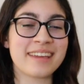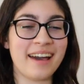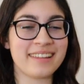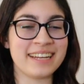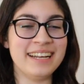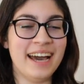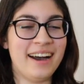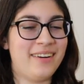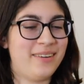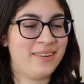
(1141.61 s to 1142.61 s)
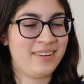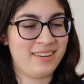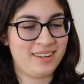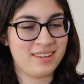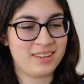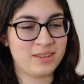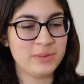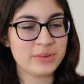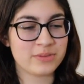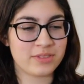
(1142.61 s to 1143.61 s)
Gally now.
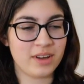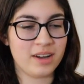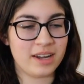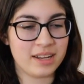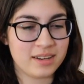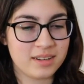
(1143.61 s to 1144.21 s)
Who would have thought?